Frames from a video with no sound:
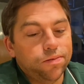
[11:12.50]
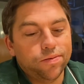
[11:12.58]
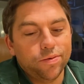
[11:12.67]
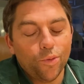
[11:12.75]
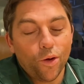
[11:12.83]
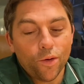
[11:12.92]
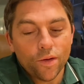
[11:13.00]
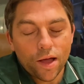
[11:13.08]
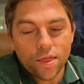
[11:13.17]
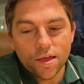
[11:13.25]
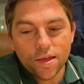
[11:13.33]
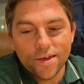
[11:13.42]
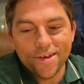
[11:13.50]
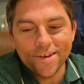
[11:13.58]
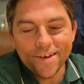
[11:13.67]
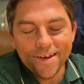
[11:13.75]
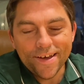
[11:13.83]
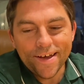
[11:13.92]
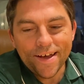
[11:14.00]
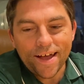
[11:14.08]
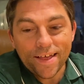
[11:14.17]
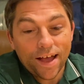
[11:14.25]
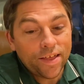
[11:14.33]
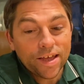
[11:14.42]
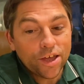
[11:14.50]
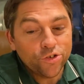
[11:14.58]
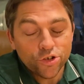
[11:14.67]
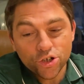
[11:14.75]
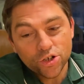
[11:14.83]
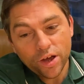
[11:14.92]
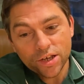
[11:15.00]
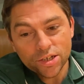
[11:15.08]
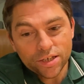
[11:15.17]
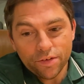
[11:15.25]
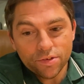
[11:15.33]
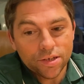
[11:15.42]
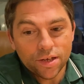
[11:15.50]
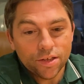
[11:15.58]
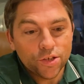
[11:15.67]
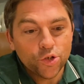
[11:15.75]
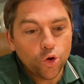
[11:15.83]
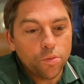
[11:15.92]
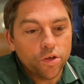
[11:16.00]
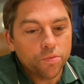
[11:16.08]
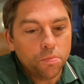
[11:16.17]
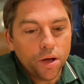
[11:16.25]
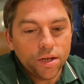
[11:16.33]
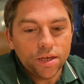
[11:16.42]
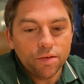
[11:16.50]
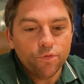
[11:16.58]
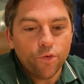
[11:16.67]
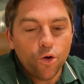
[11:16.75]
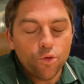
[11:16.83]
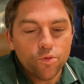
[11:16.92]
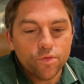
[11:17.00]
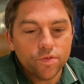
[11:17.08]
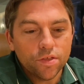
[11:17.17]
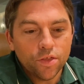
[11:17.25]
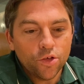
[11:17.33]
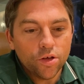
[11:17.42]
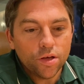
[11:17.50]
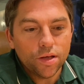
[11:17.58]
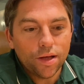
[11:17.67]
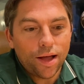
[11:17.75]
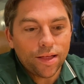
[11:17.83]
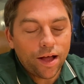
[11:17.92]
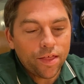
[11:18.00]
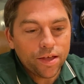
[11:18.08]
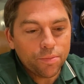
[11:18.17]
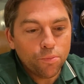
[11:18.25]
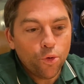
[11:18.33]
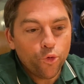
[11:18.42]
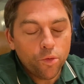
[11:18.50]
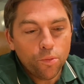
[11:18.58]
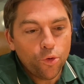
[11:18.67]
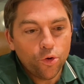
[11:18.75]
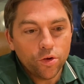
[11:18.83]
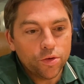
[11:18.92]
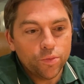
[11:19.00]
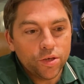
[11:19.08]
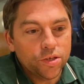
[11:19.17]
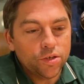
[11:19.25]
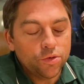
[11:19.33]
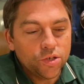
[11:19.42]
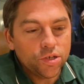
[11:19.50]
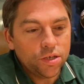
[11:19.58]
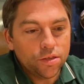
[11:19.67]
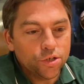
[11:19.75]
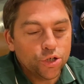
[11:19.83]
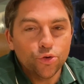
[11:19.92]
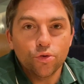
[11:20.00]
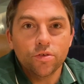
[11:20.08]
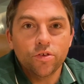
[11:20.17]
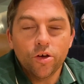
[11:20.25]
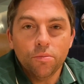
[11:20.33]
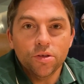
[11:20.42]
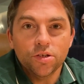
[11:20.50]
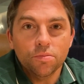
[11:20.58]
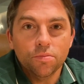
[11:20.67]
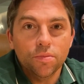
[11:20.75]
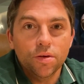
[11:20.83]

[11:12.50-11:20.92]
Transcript: Well, I think it just shows, as David said, there's so much money involved that I think more and more you see the short-termism